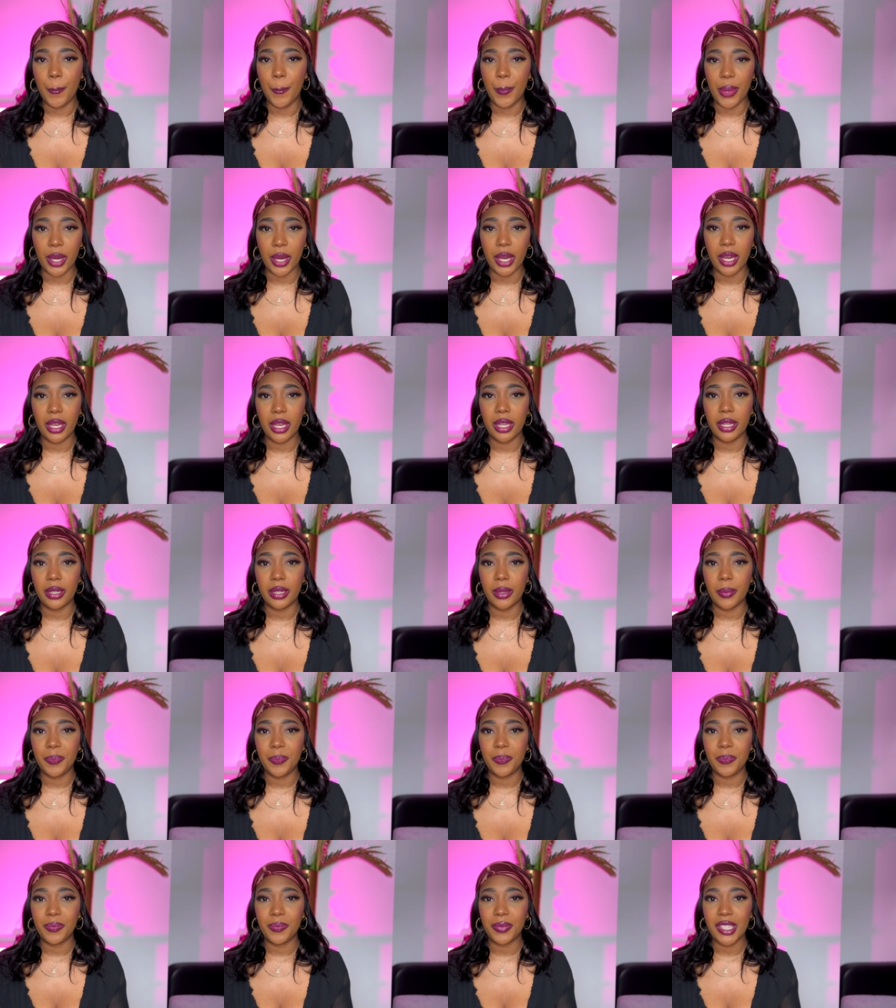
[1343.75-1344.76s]
But
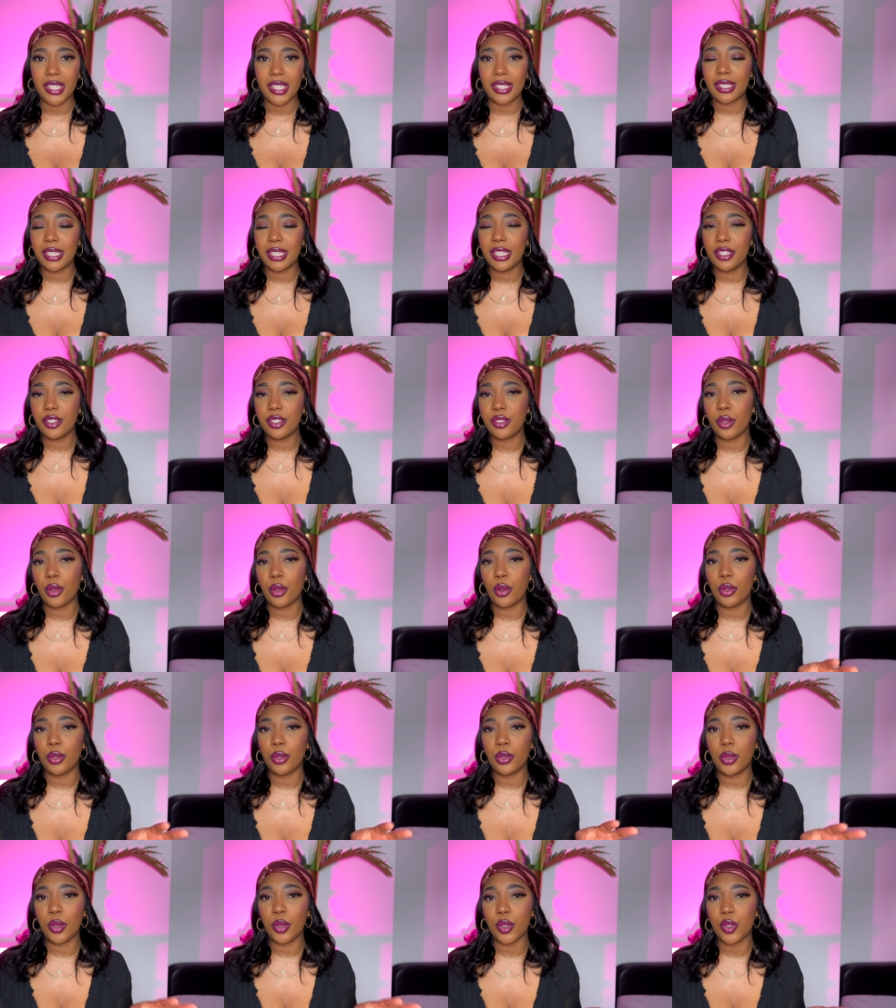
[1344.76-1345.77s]
since
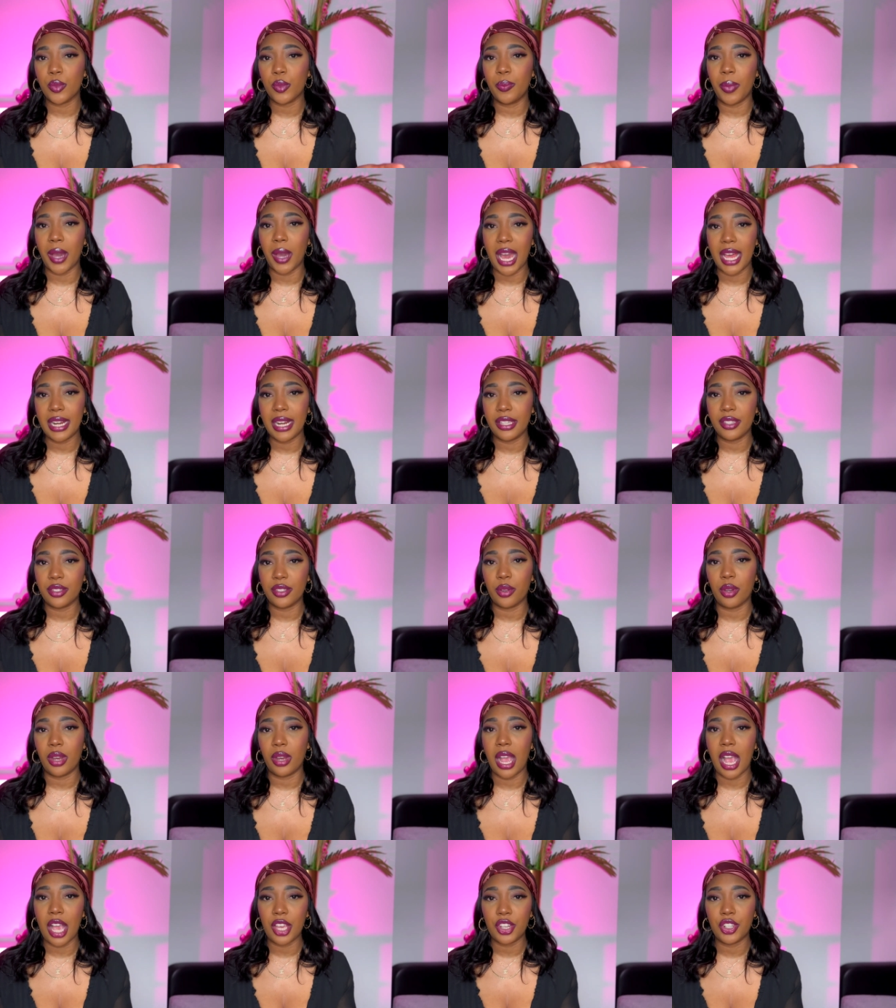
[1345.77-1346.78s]
those bodies
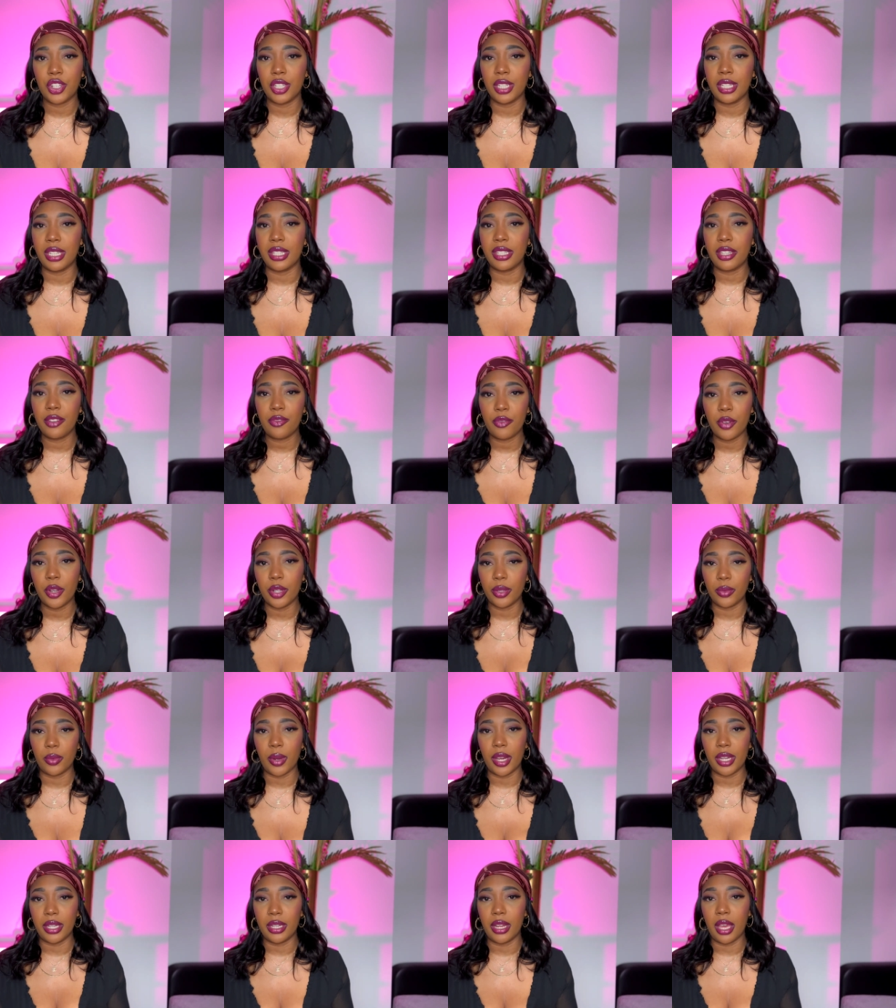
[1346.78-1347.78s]
are actually different
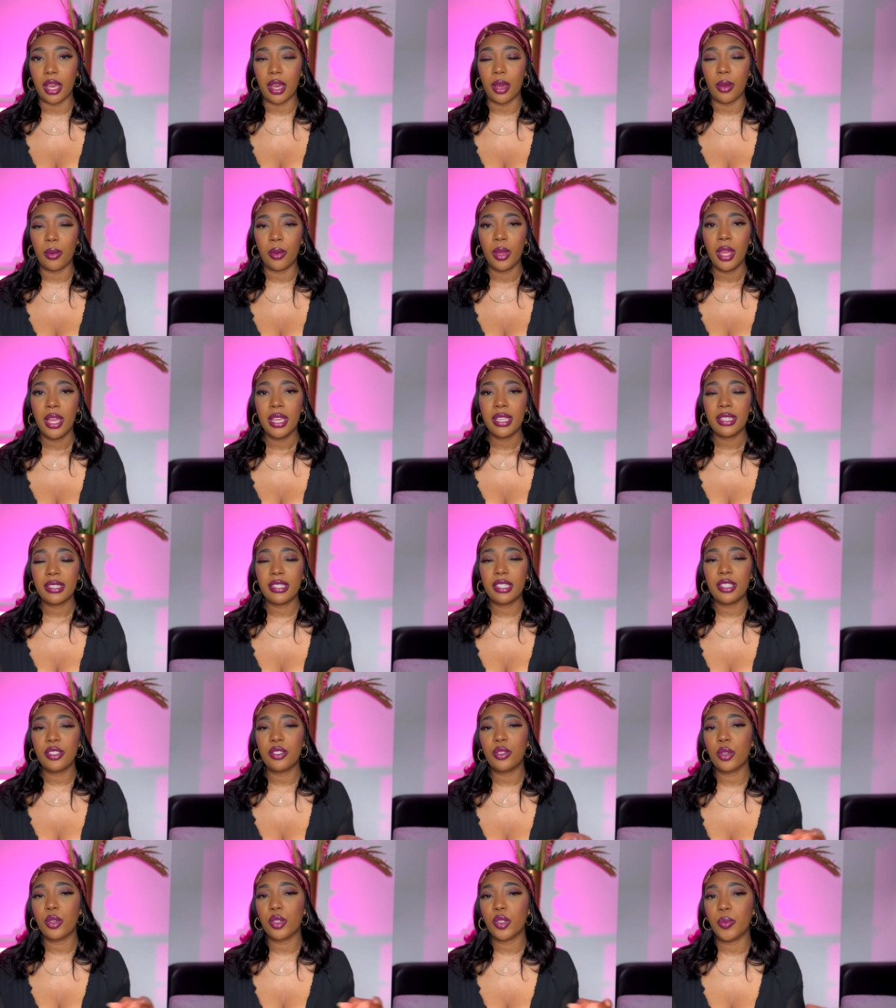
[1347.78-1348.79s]
right now,
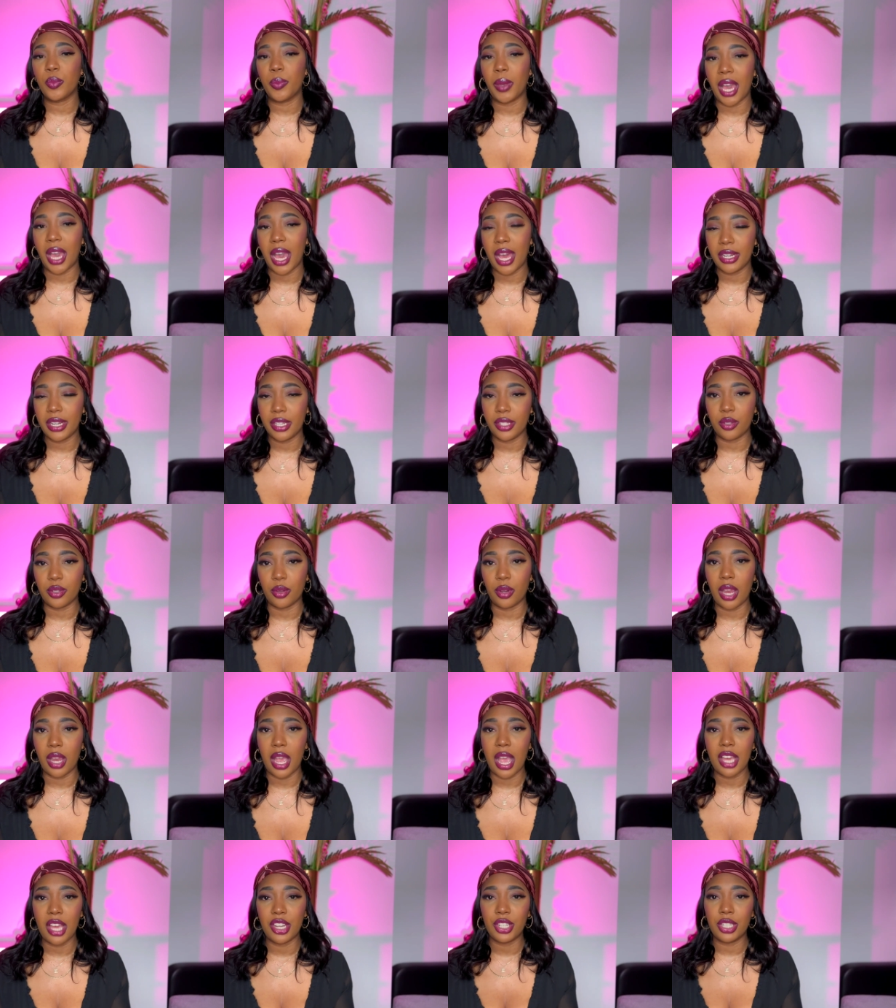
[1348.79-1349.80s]
since those bodies are
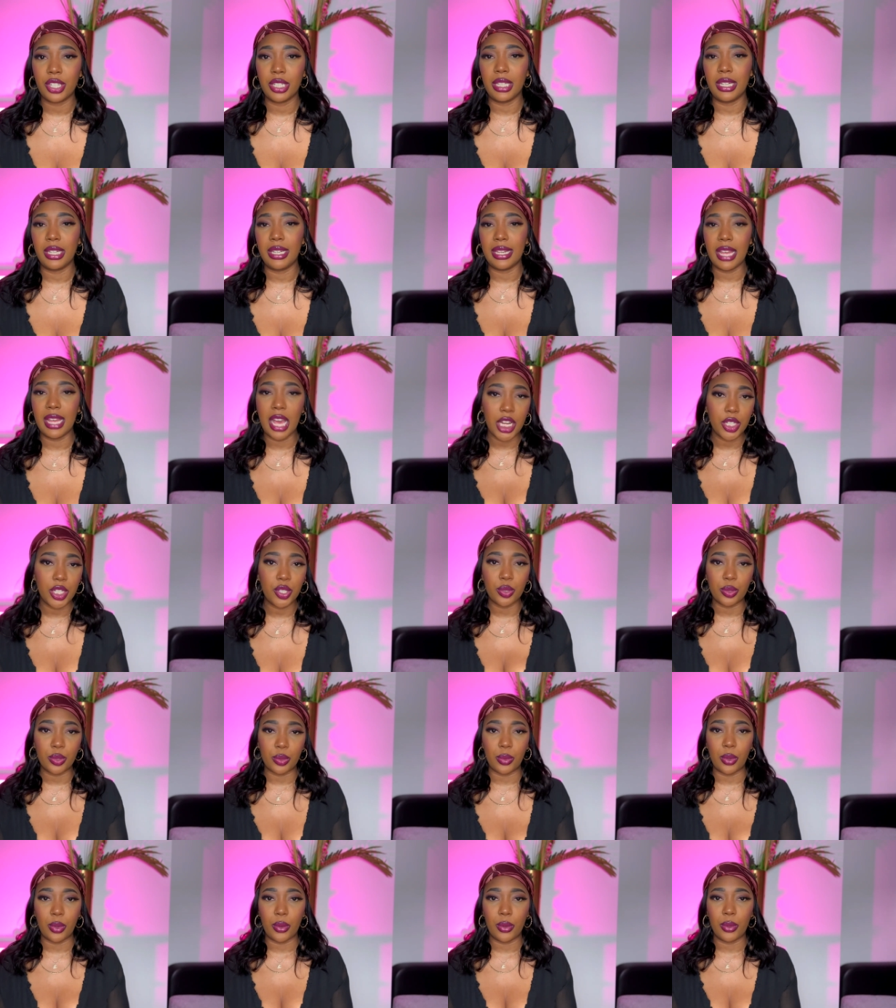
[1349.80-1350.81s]
actually
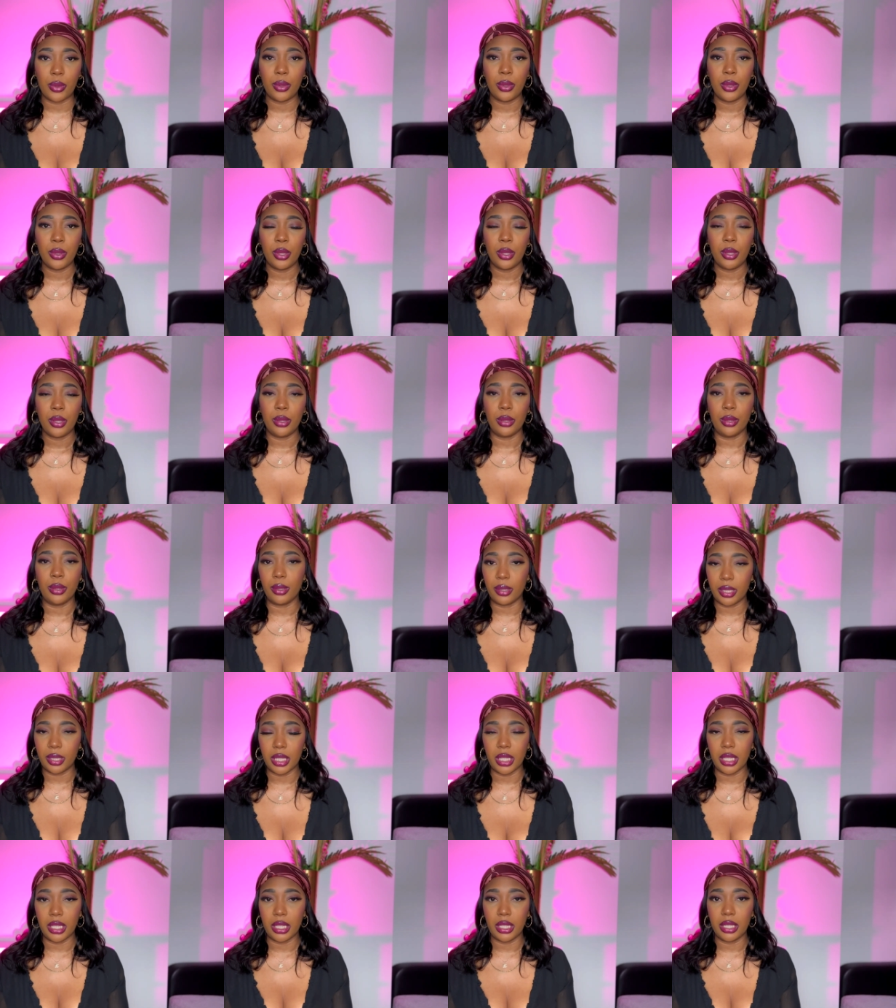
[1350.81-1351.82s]
natural
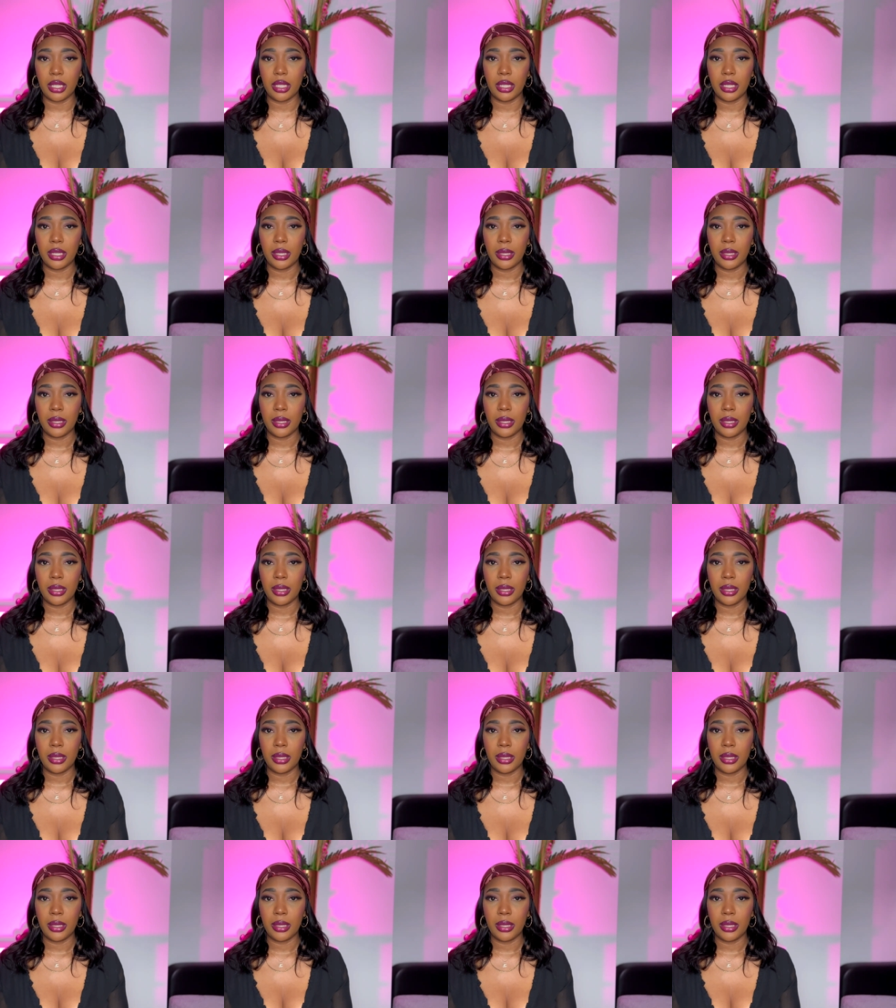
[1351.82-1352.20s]
looking,